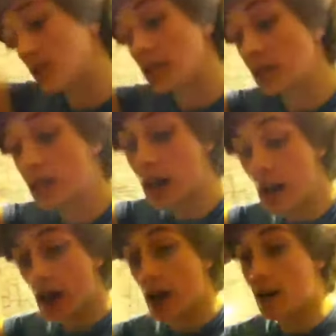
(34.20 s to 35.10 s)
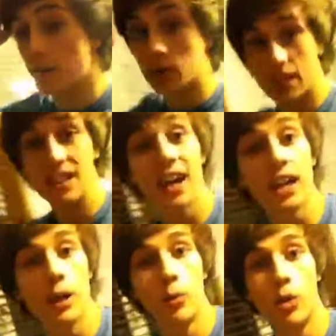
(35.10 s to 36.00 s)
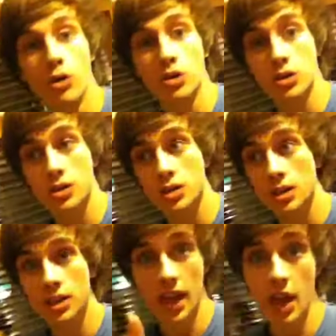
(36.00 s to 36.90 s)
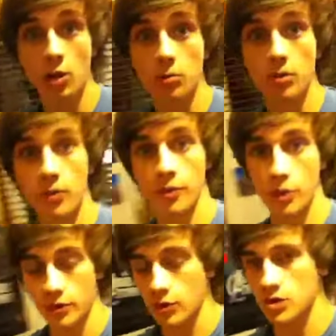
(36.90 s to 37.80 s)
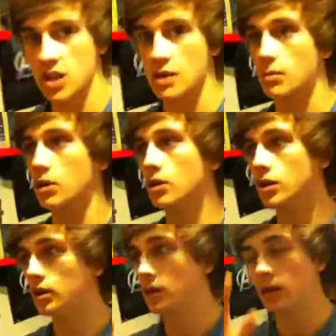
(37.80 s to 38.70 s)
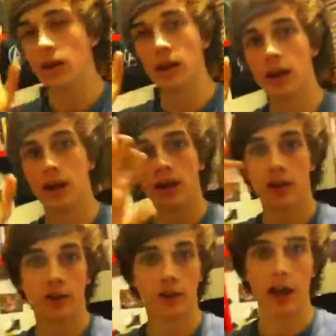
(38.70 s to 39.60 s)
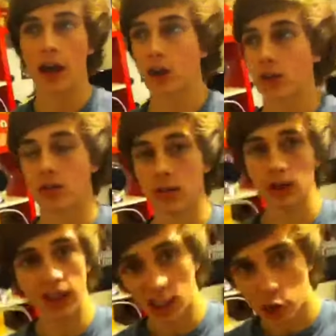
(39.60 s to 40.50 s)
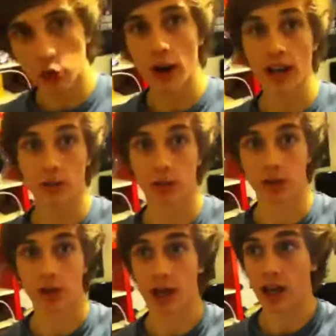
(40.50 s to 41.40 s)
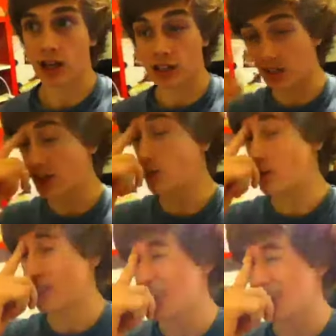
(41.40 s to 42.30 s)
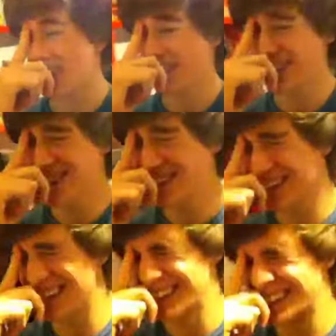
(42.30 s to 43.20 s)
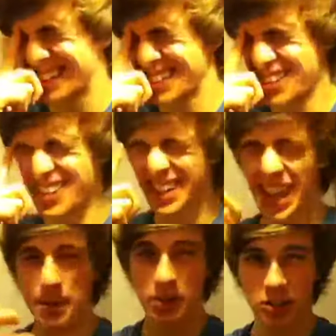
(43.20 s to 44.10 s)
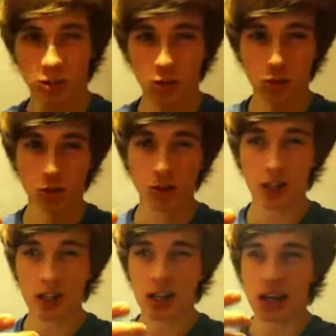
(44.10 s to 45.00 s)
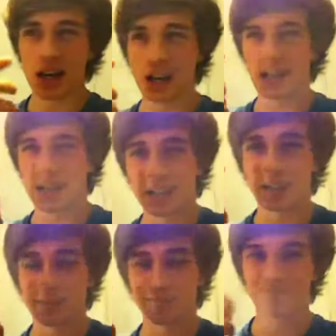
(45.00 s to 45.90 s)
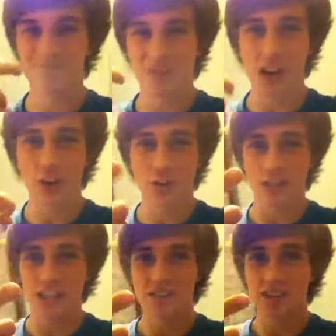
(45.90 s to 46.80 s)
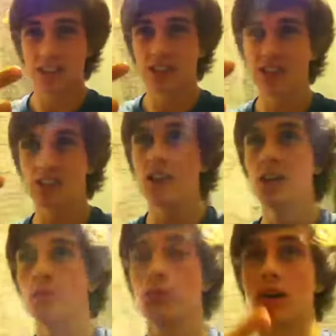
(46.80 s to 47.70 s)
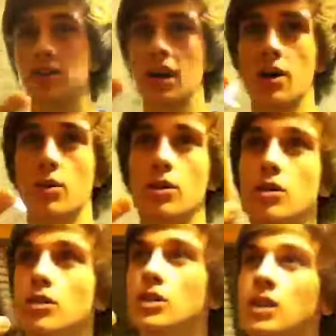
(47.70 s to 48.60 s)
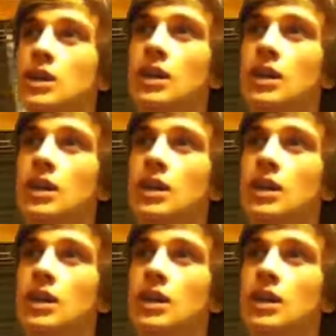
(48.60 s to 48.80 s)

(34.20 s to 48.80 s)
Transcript: seen. But tonight I watched The Help for the first time. Flat out incredible. Directed by Tate Taylor, starring Emma Stone, Viola Davis, Bryce Howard,